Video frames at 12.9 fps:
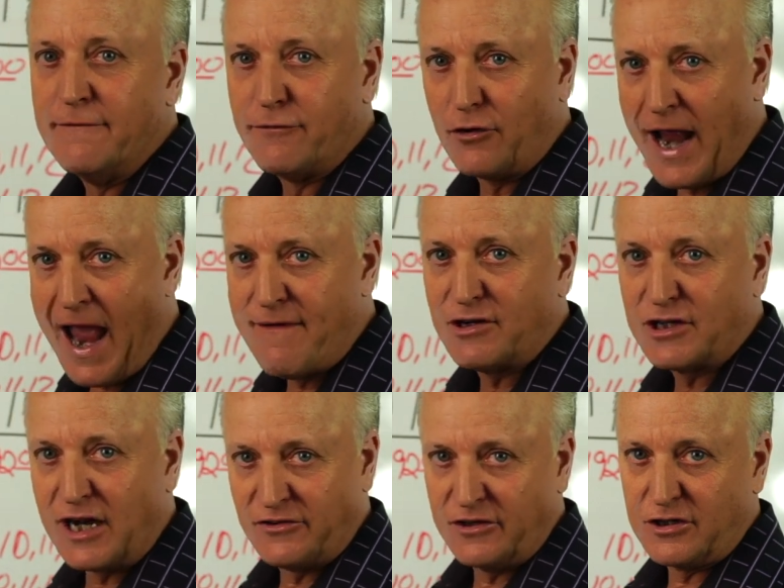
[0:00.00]
for
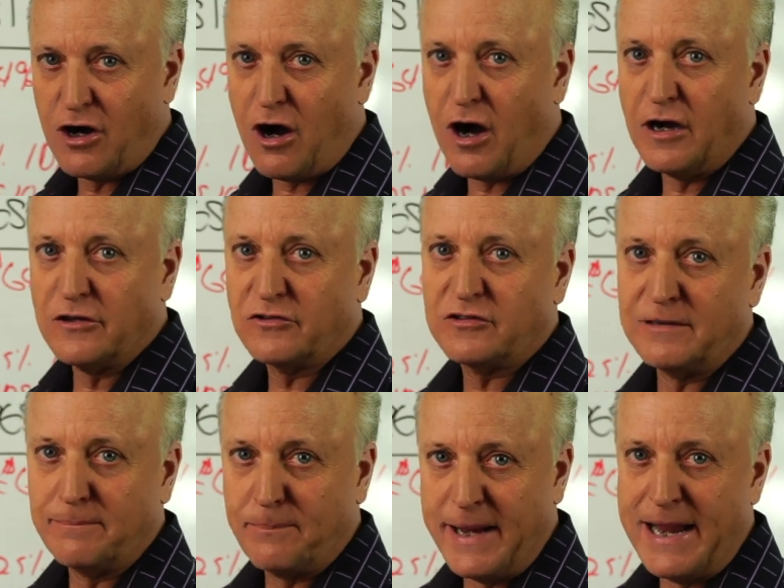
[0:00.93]
advertising costs
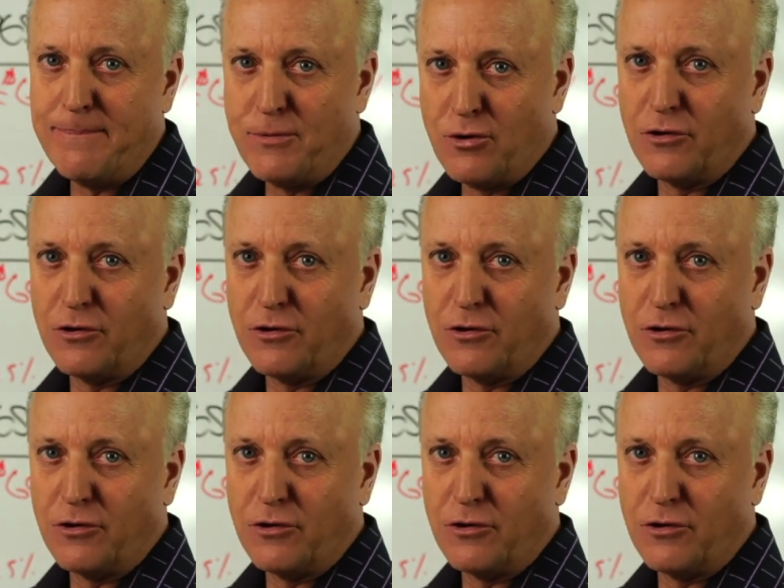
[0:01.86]
to keep